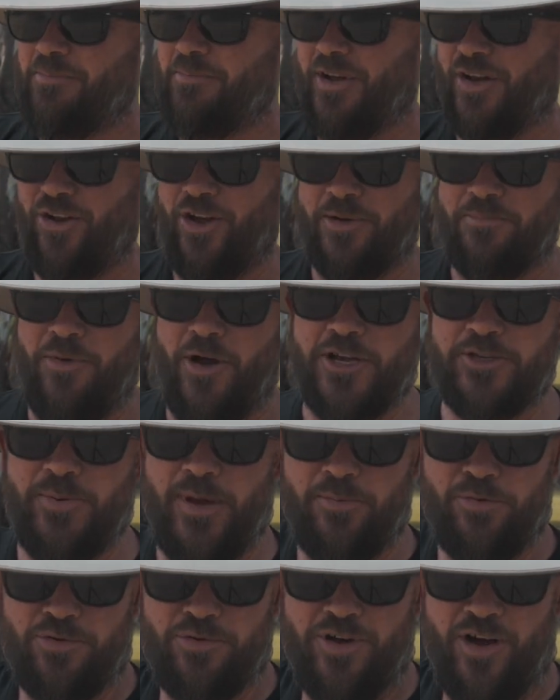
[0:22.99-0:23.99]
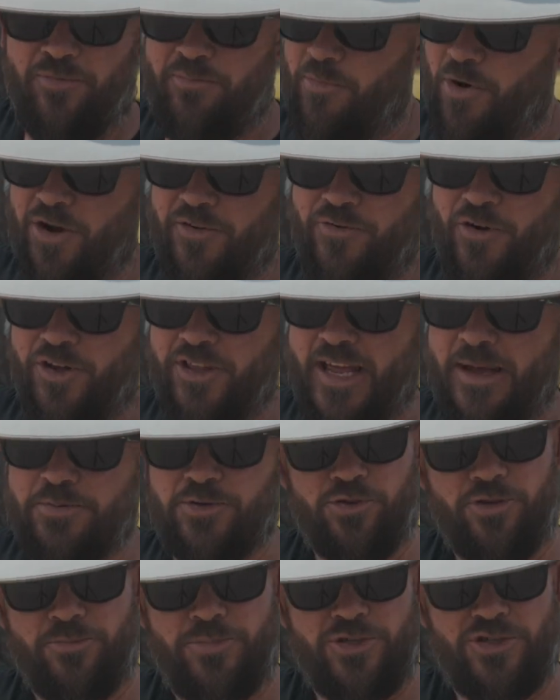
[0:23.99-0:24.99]
But like most people, I've modified the
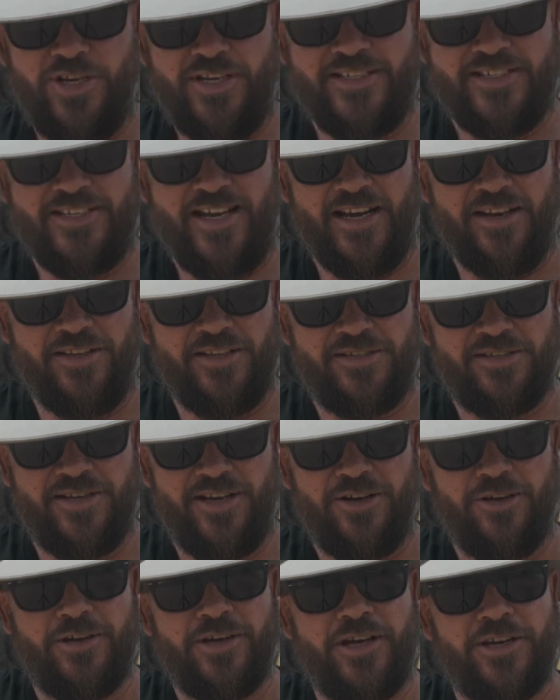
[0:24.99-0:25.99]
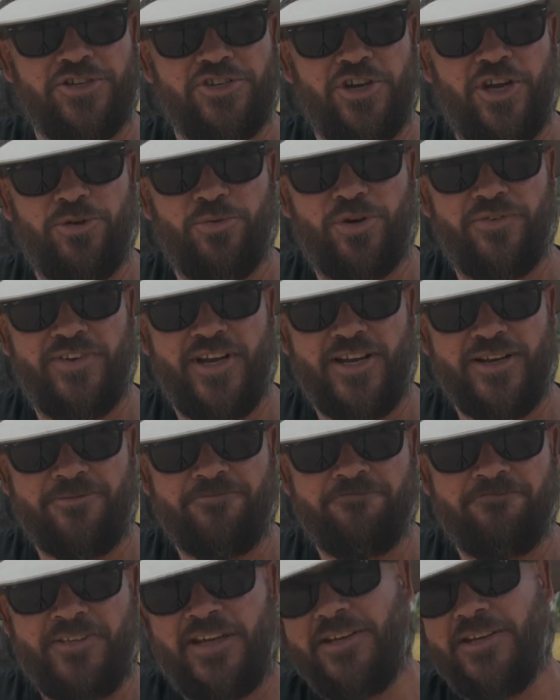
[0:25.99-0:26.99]
absolute bejesus out of this, and I'm going to show you what I've done.
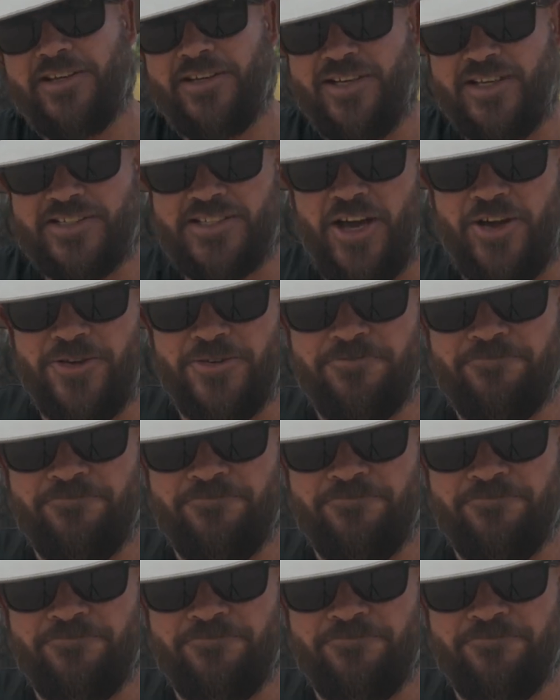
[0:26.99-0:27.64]
Let's go.